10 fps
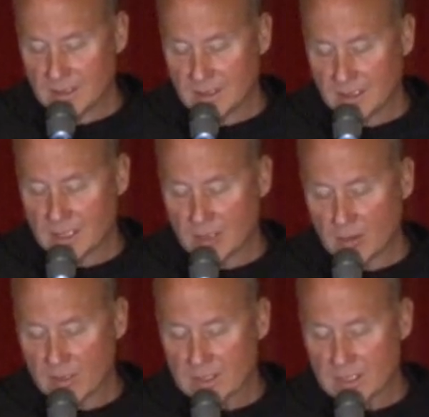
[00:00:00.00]
That the
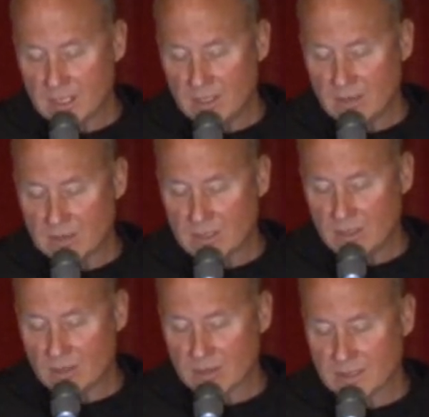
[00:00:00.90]
Lord is going to use the
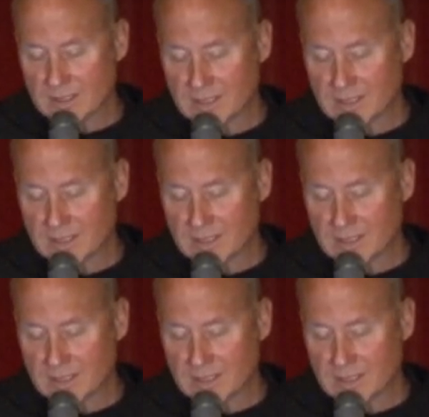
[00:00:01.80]
Eucharist to